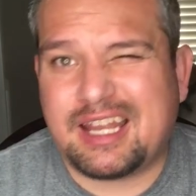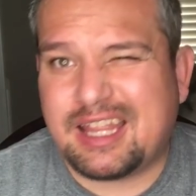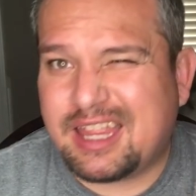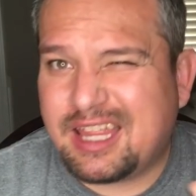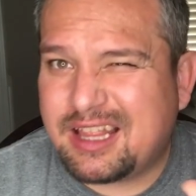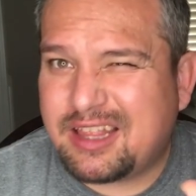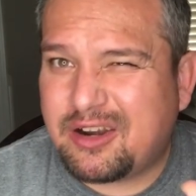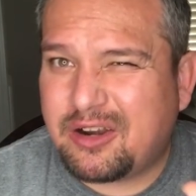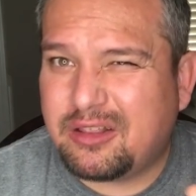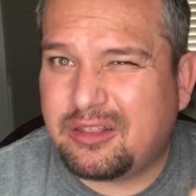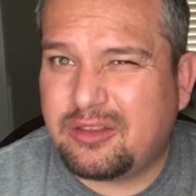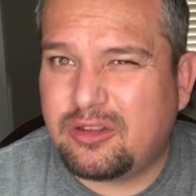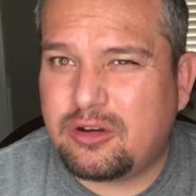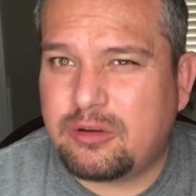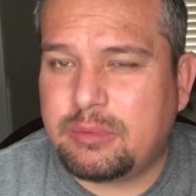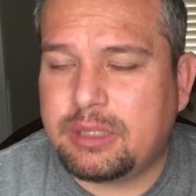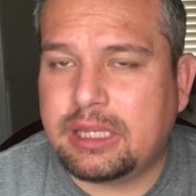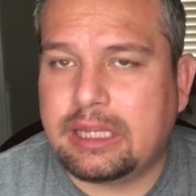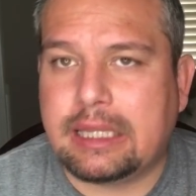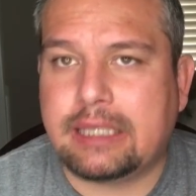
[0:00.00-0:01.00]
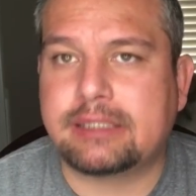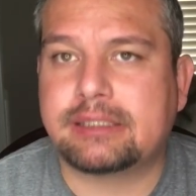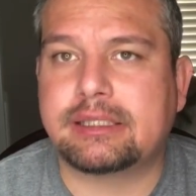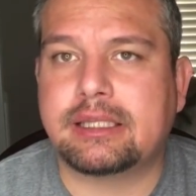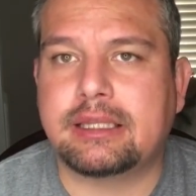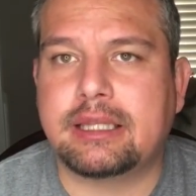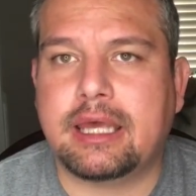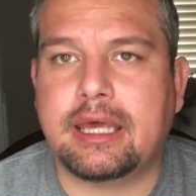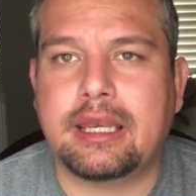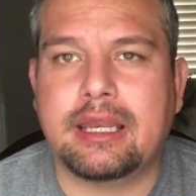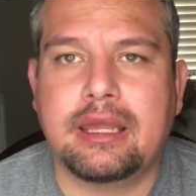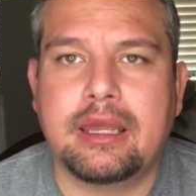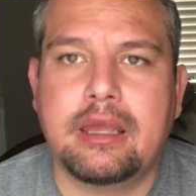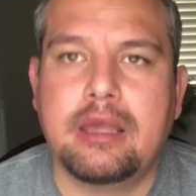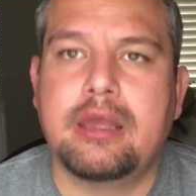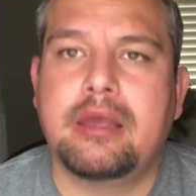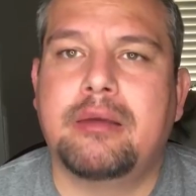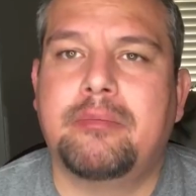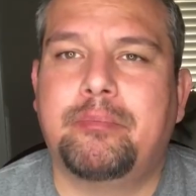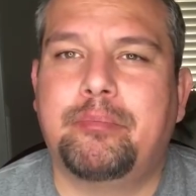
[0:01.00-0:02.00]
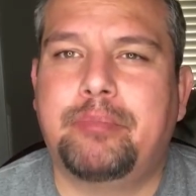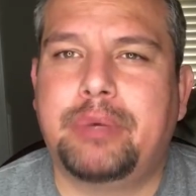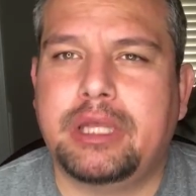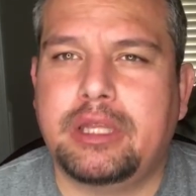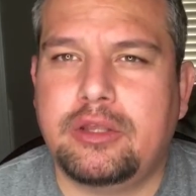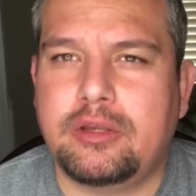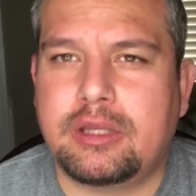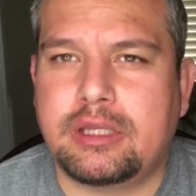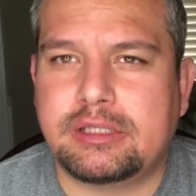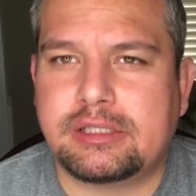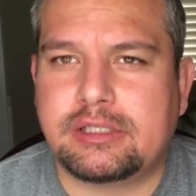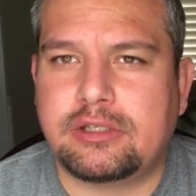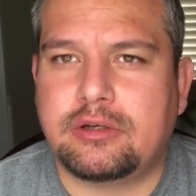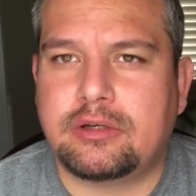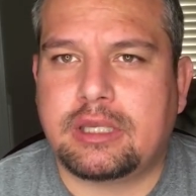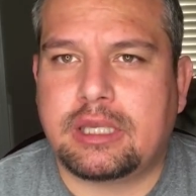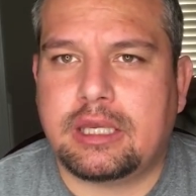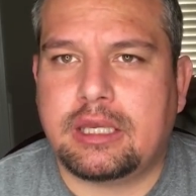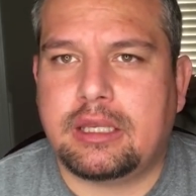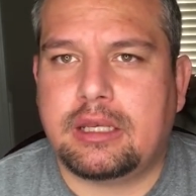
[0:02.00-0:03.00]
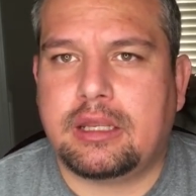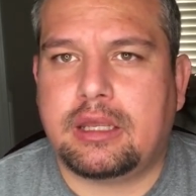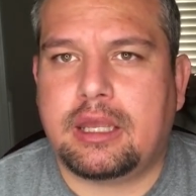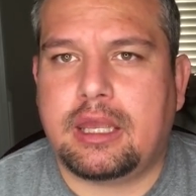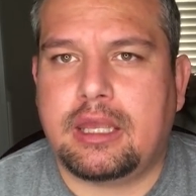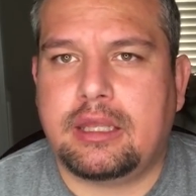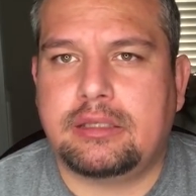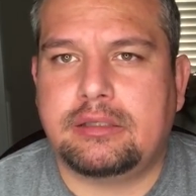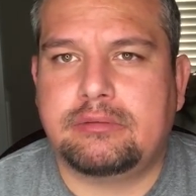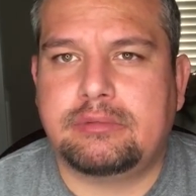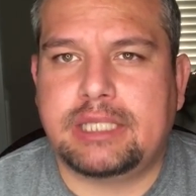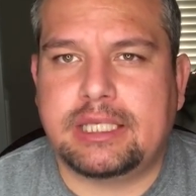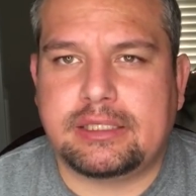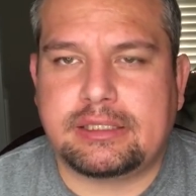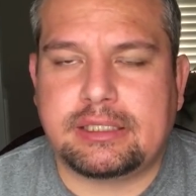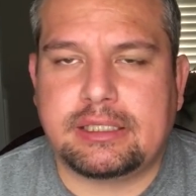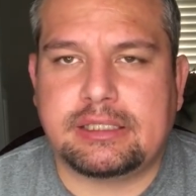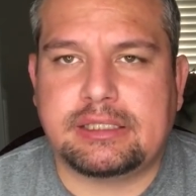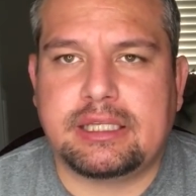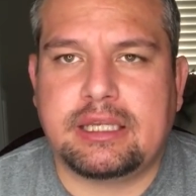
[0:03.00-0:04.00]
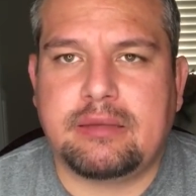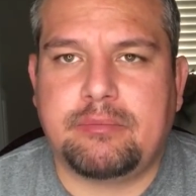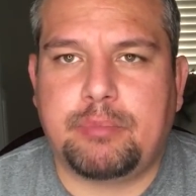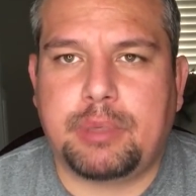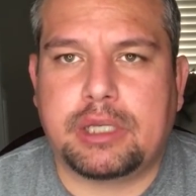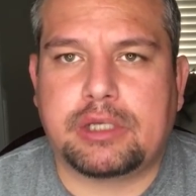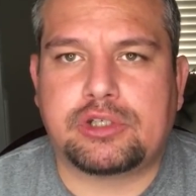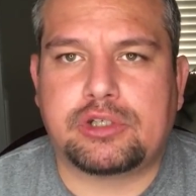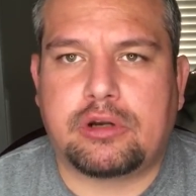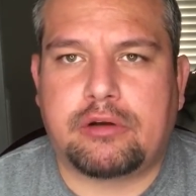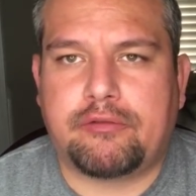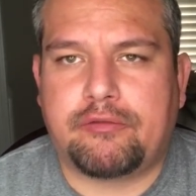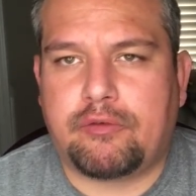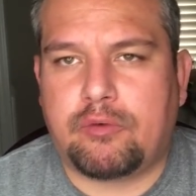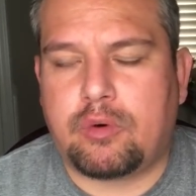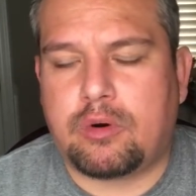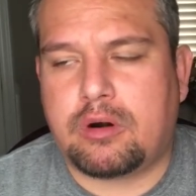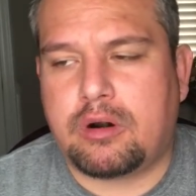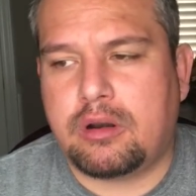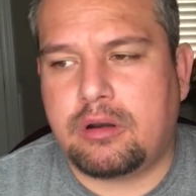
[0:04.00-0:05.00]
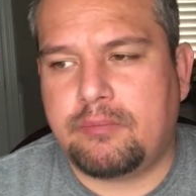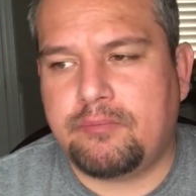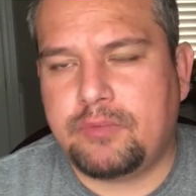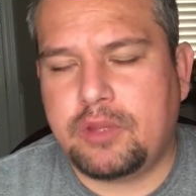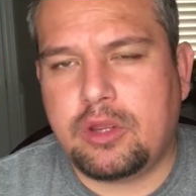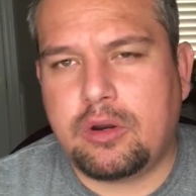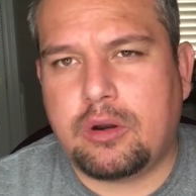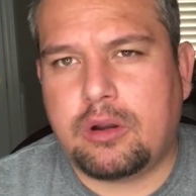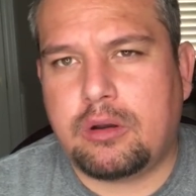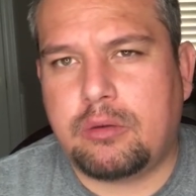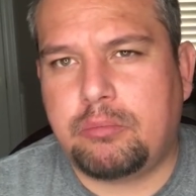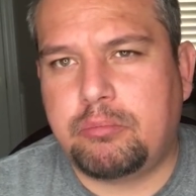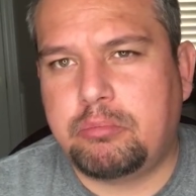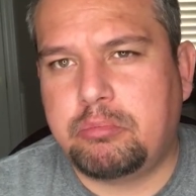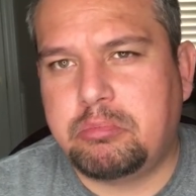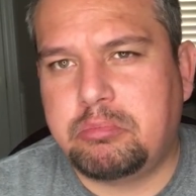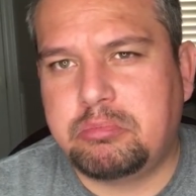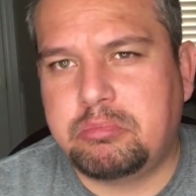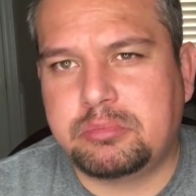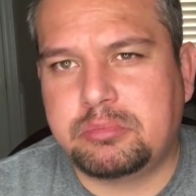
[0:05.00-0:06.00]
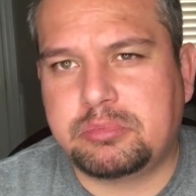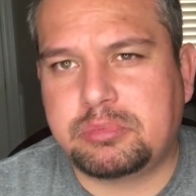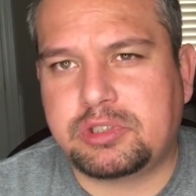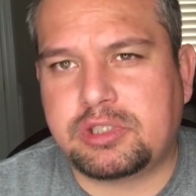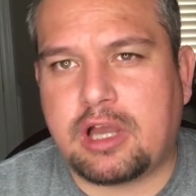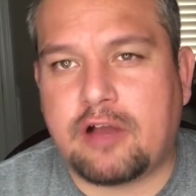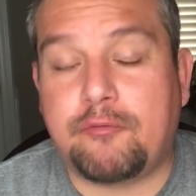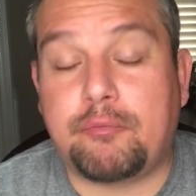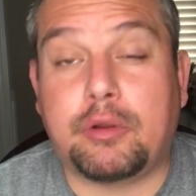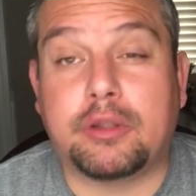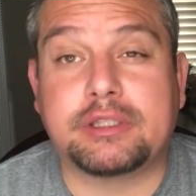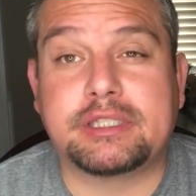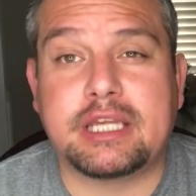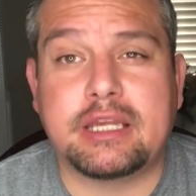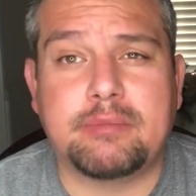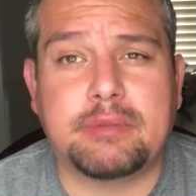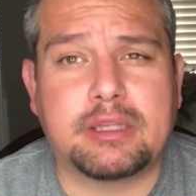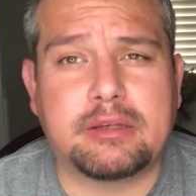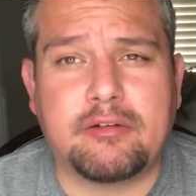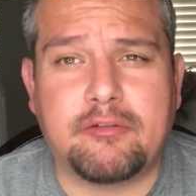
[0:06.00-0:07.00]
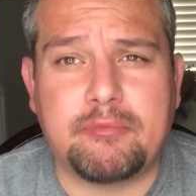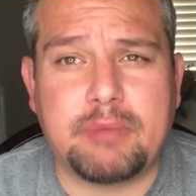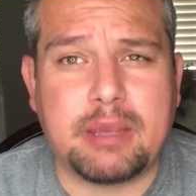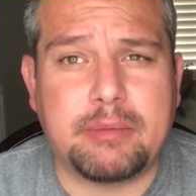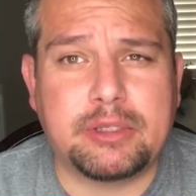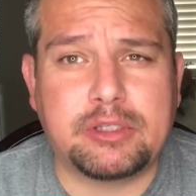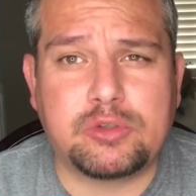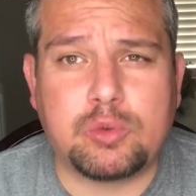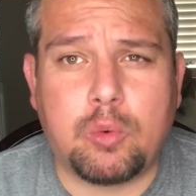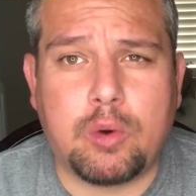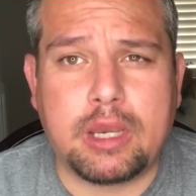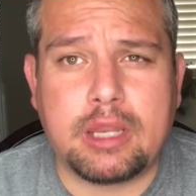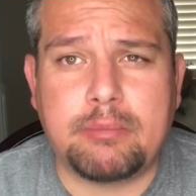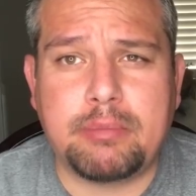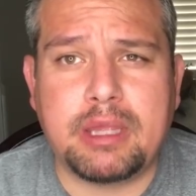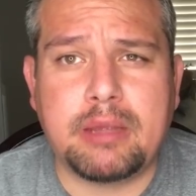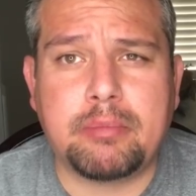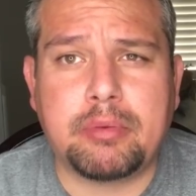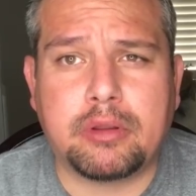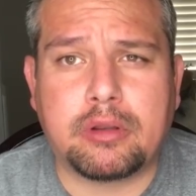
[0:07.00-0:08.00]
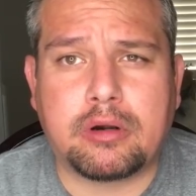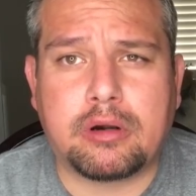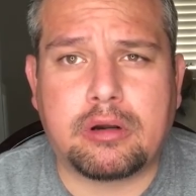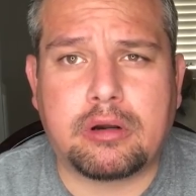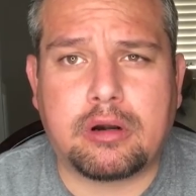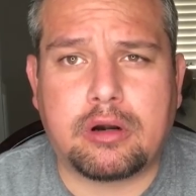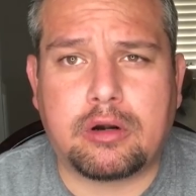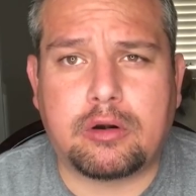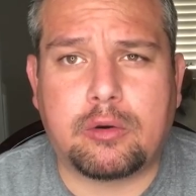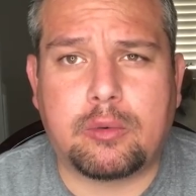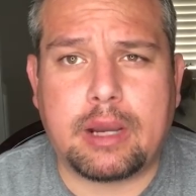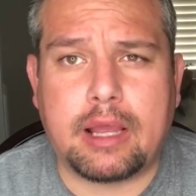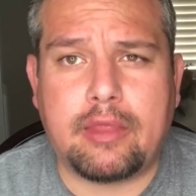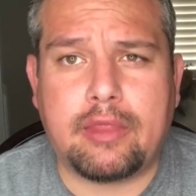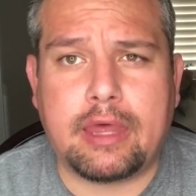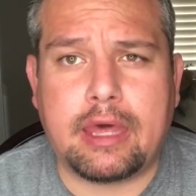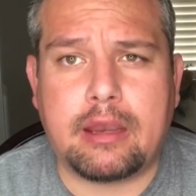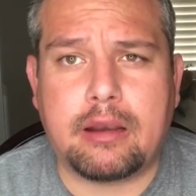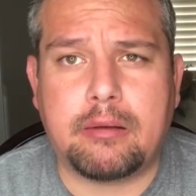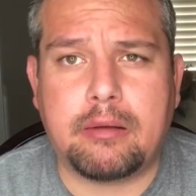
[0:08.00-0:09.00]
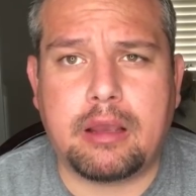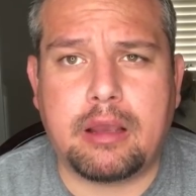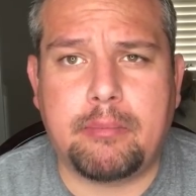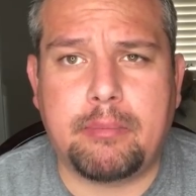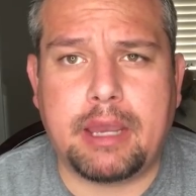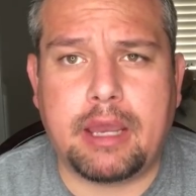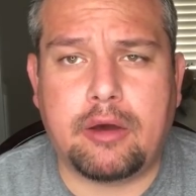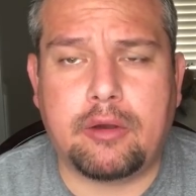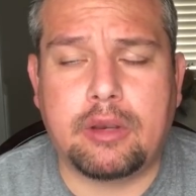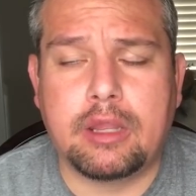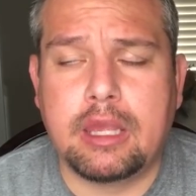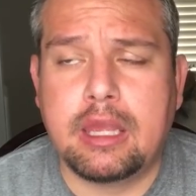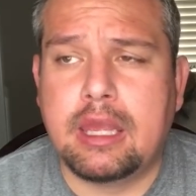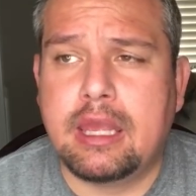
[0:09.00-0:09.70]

I think they're a little bit less than that, but you can still get a decent team picture for, you know, a softball team that of maybe 20 people or, or around that amount.